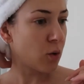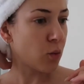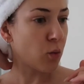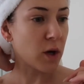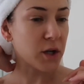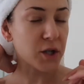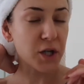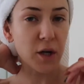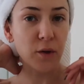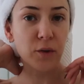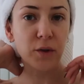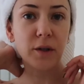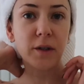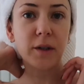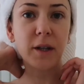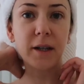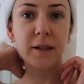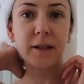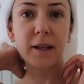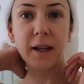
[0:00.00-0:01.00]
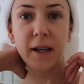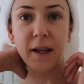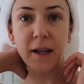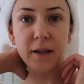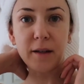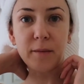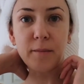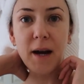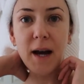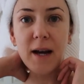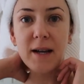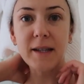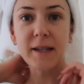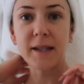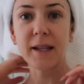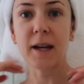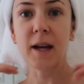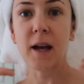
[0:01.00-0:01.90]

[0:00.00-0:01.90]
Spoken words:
wash out that hair mask.